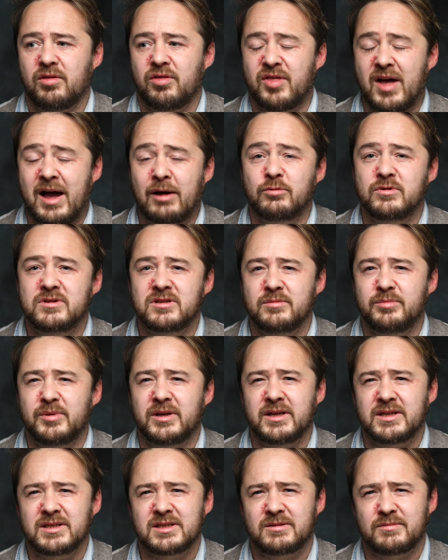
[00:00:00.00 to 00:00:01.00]
that was the
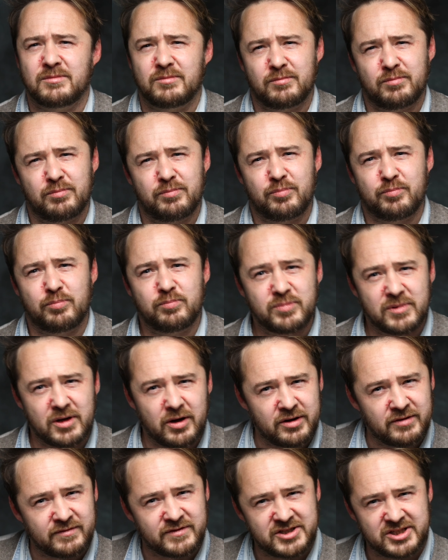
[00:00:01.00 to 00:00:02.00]
biggest
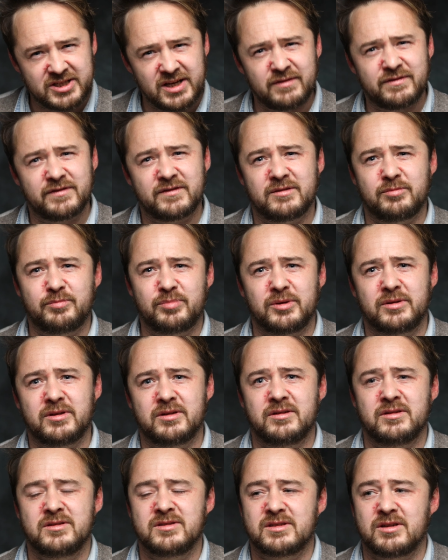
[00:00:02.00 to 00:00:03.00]
kind of shift,
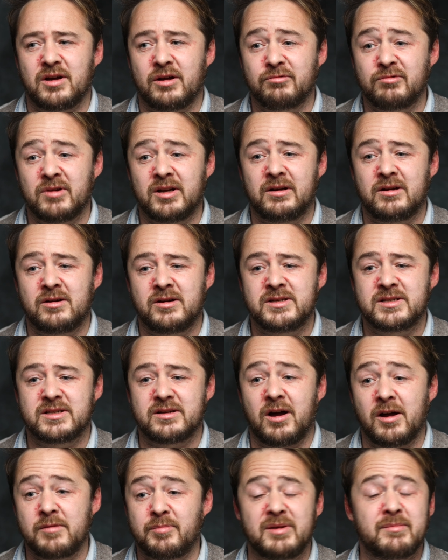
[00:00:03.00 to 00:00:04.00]
because I realised
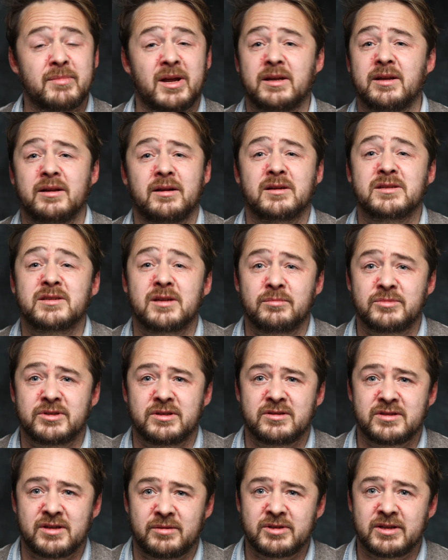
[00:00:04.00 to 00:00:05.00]
I'd been making
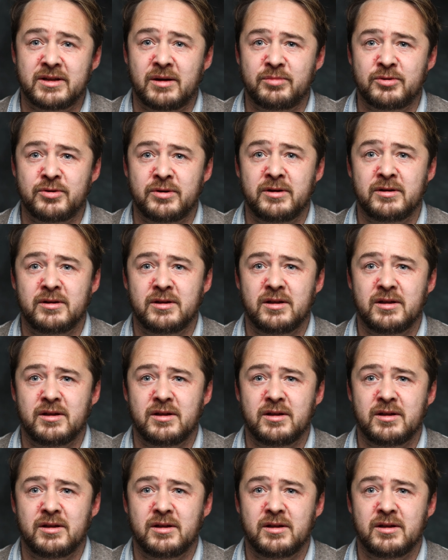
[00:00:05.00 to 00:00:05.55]
assumptions up to that point,